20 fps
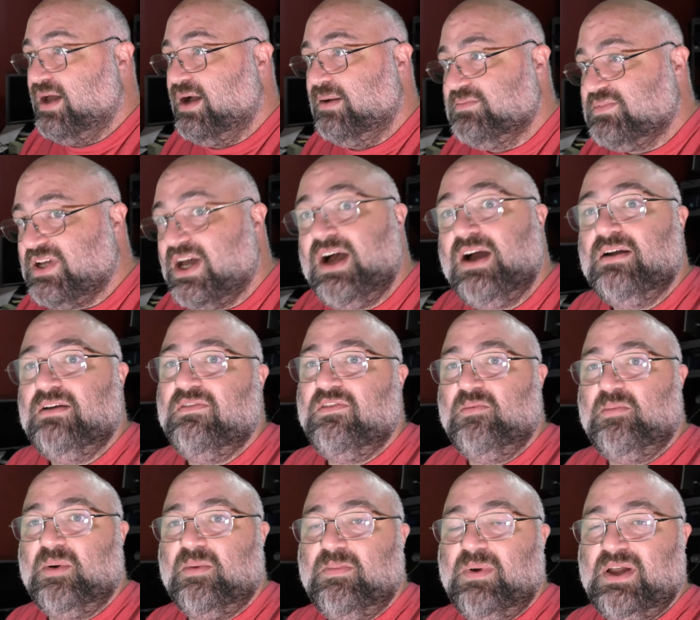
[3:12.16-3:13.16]
I'm tired of
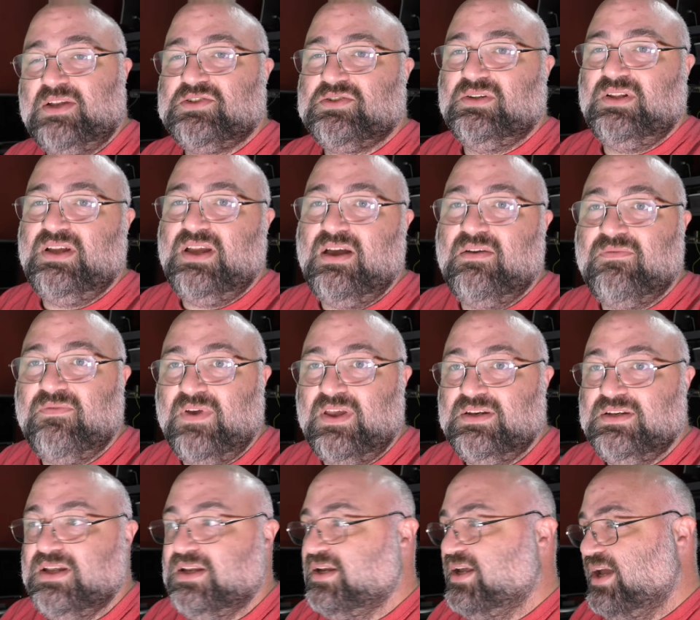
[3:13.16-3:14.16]
the perpetually
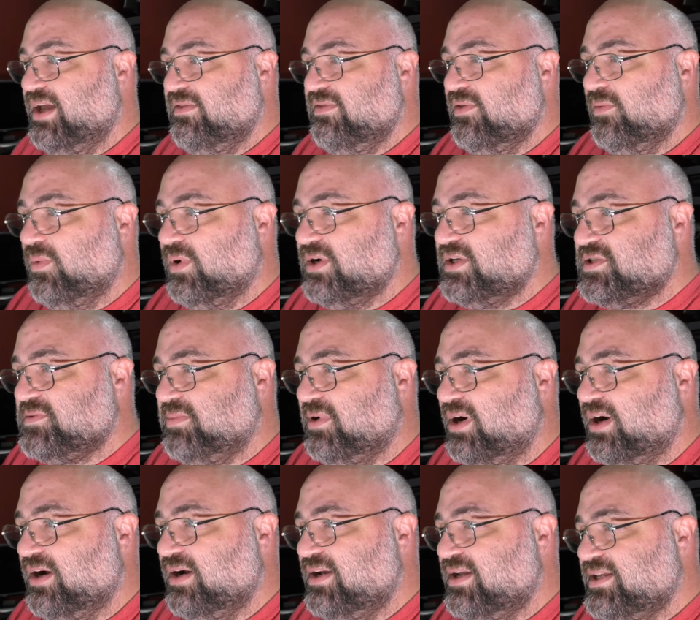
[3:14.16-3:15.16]
offended. And the worst
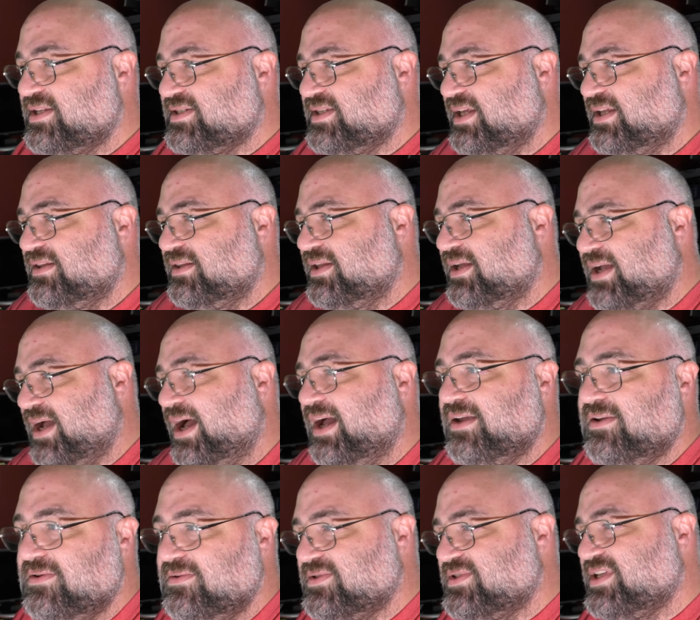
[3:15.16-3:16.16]
part is that the
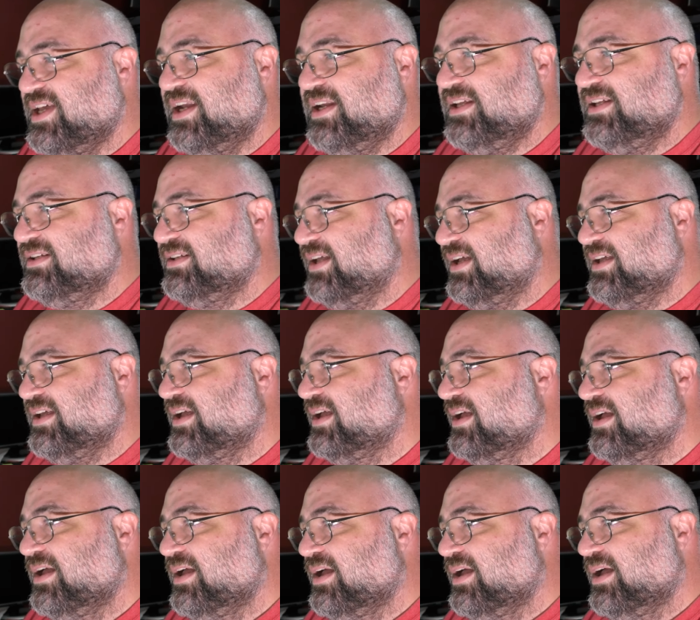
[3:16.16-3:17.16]
guy who said it, like,
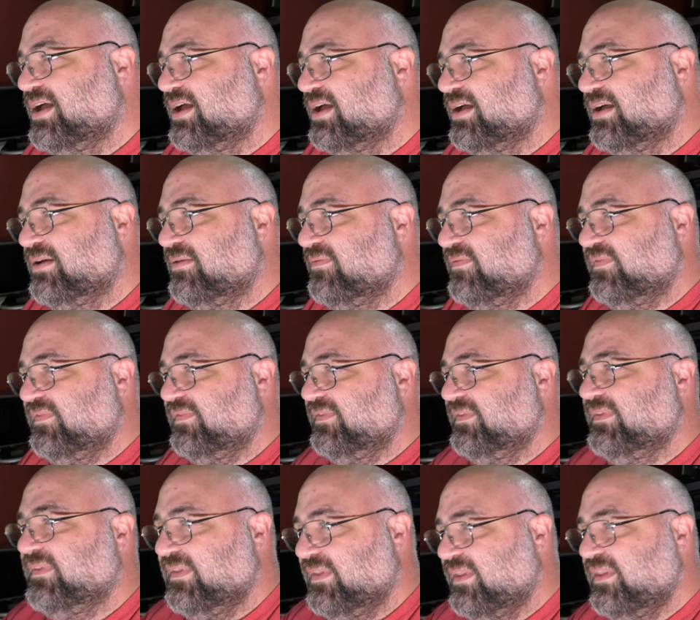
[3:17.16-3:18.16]

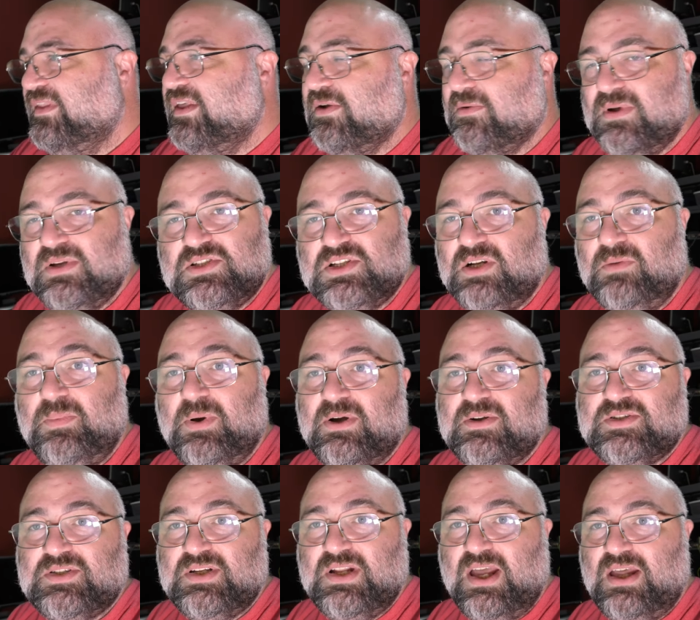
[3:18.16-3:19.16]
the original
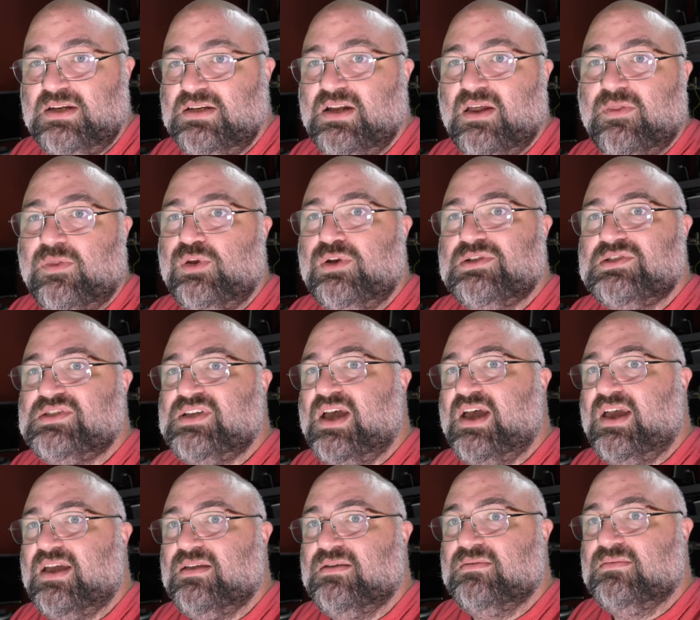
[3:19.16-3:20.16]
person had nothing to
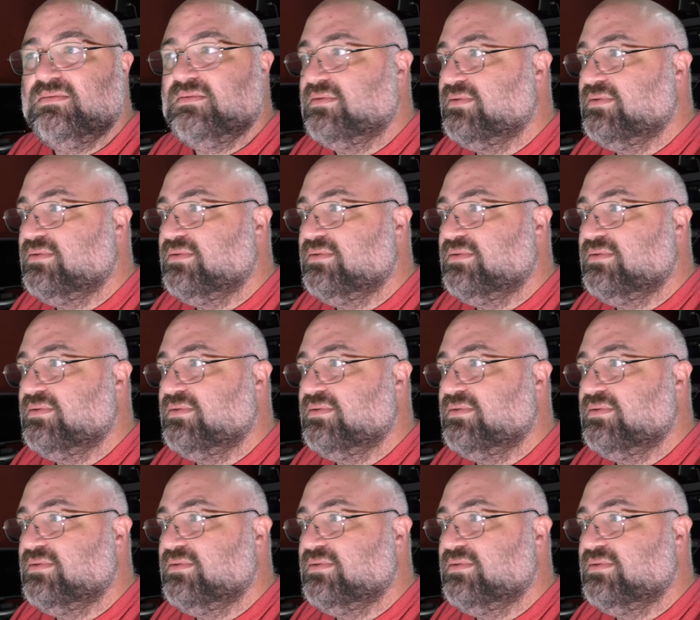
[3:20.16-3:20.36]
say.